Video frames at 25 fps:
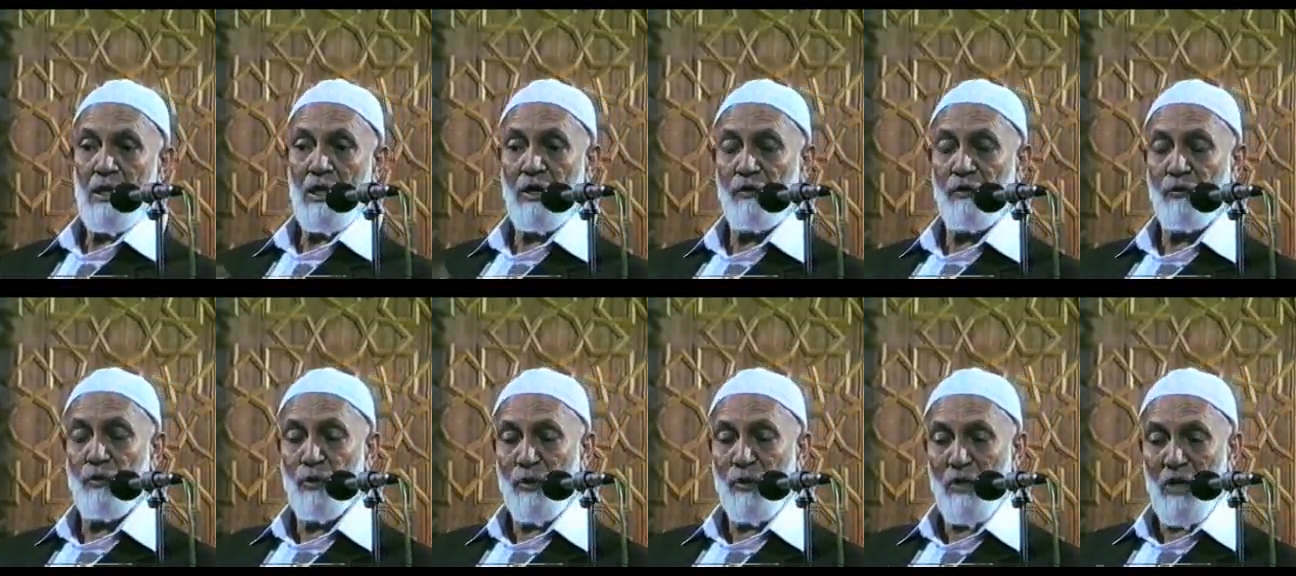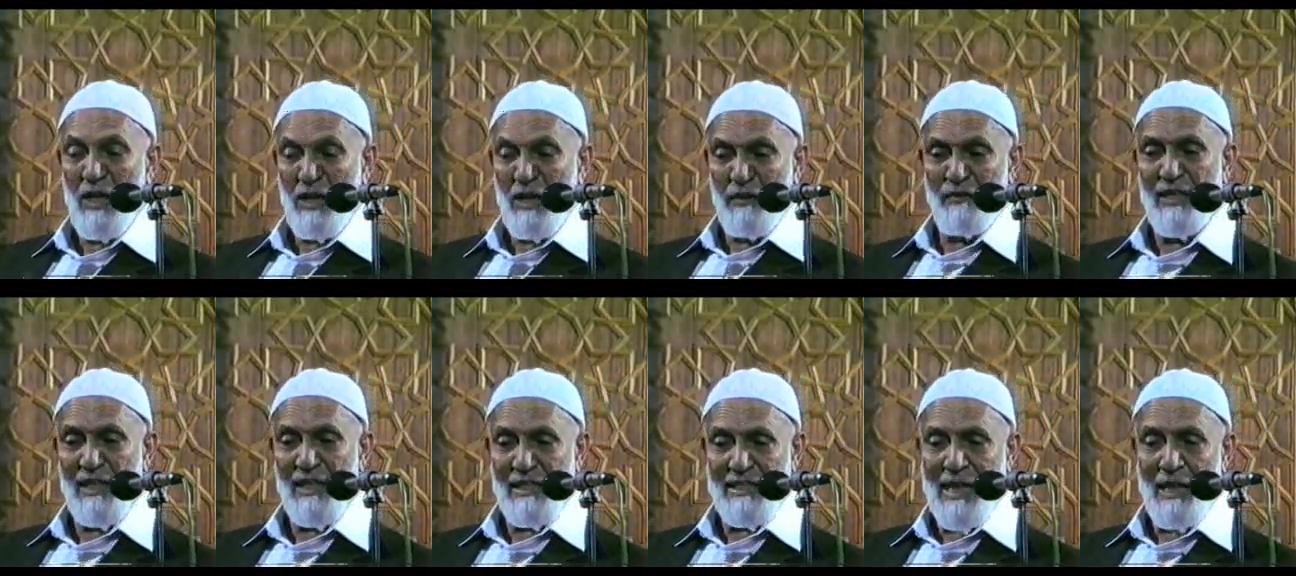If you want to
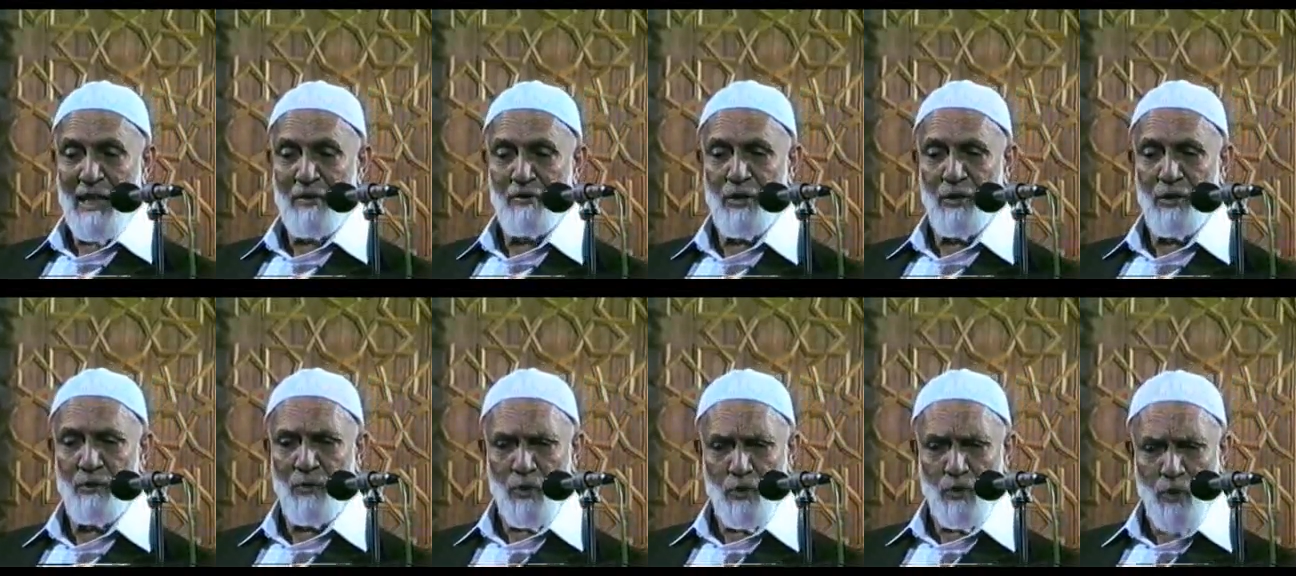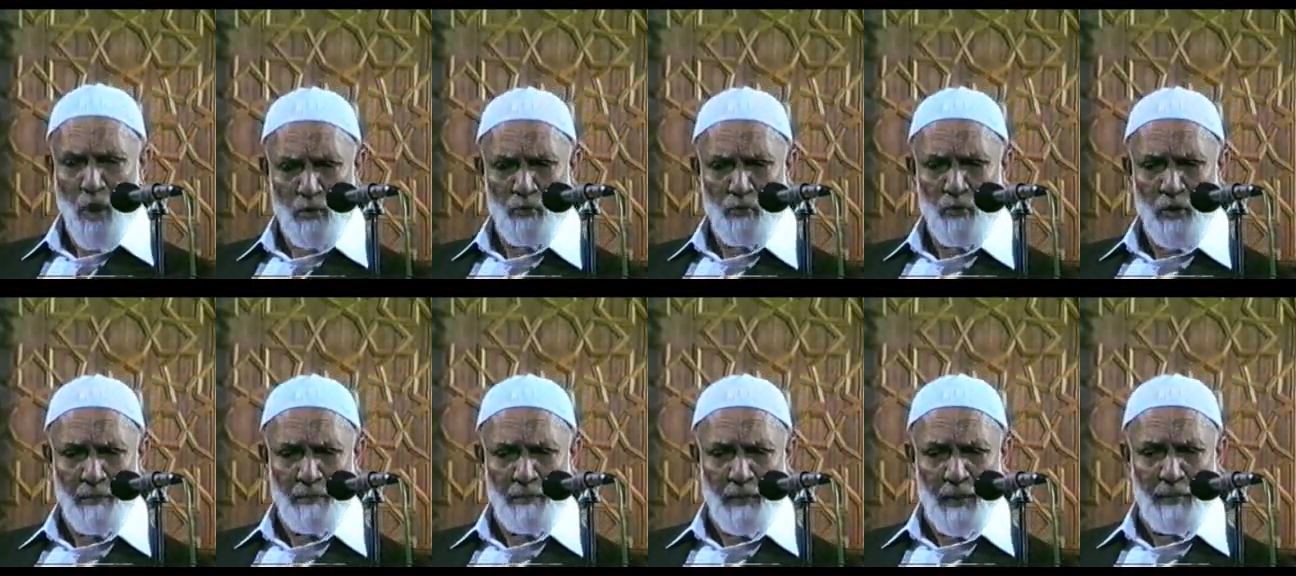live in this country, you want to talk
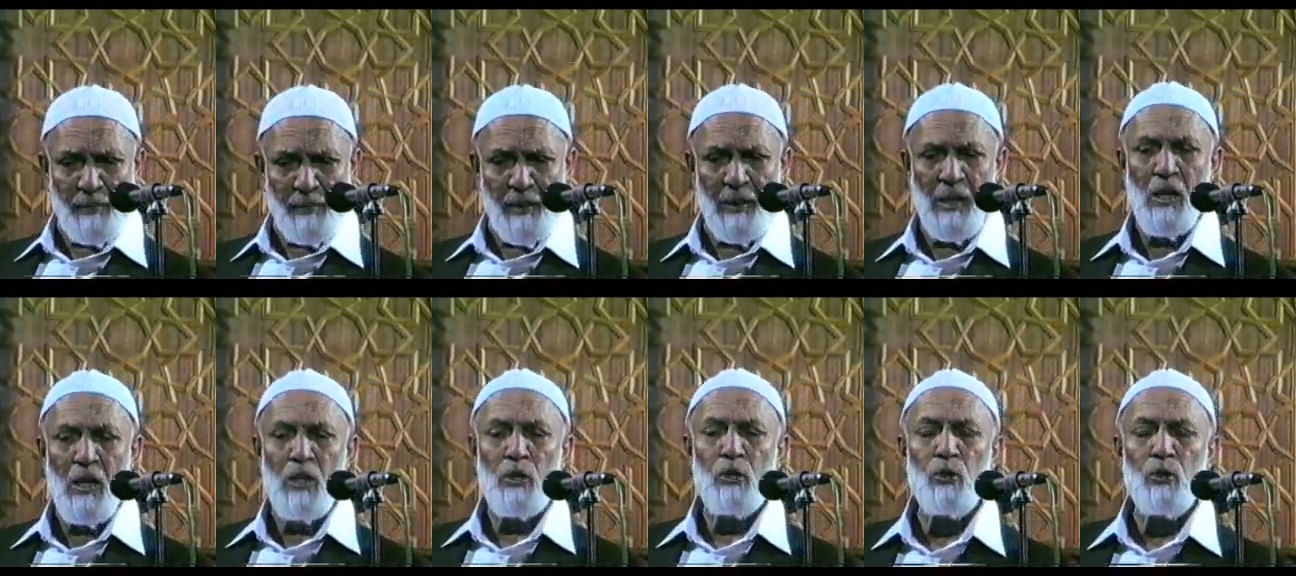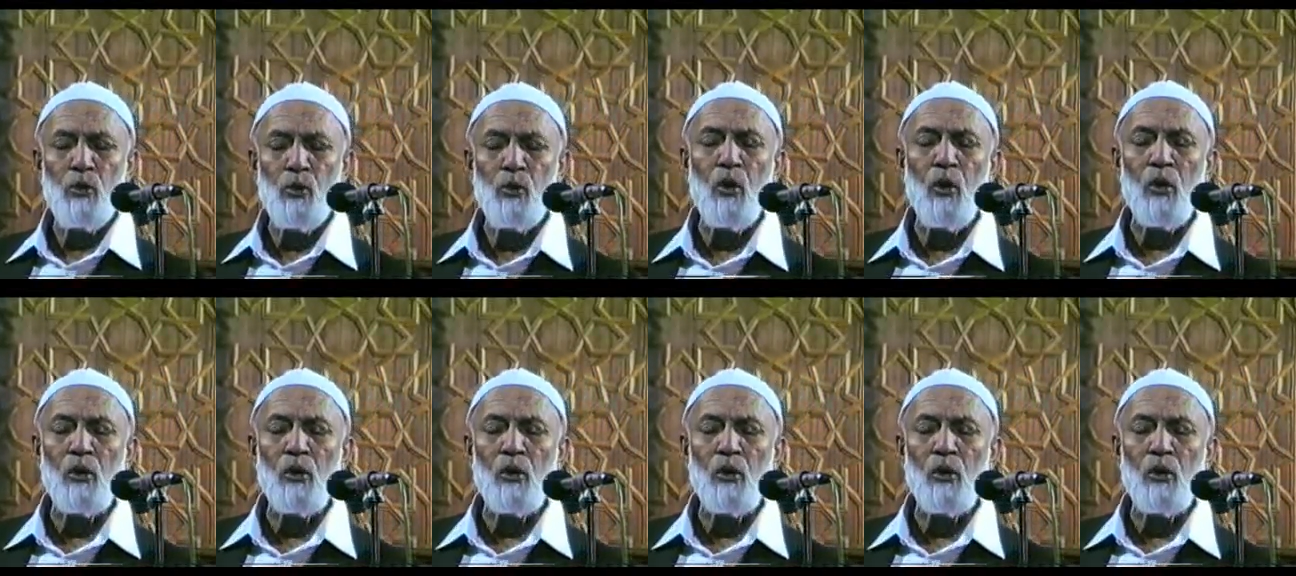to the people, you've